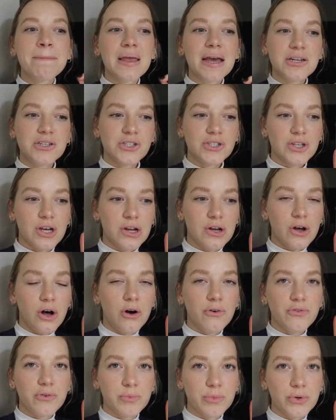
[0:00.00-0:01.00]
I just got a
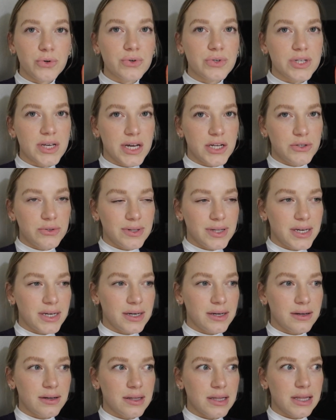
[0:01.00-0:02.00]
call from crew
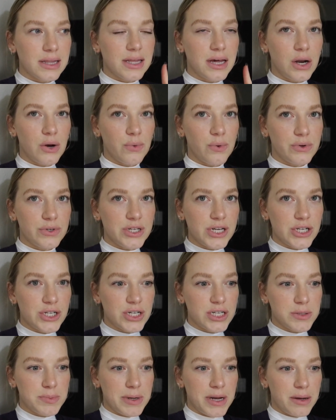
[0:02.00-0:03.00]
scheduling that our
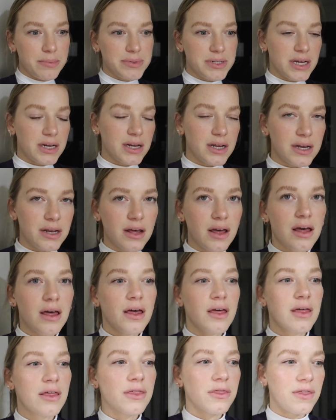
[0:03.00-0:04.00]
rotation has been updated.
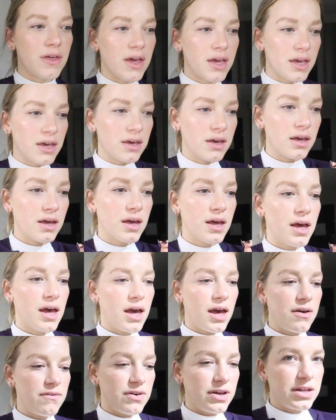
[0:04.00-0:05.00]
Thank
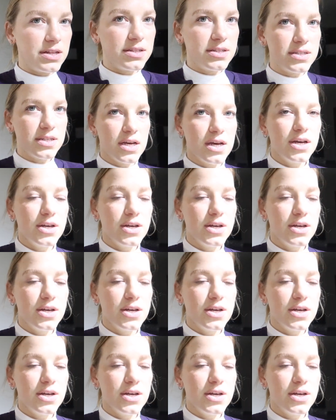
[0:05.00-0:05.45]
heavens.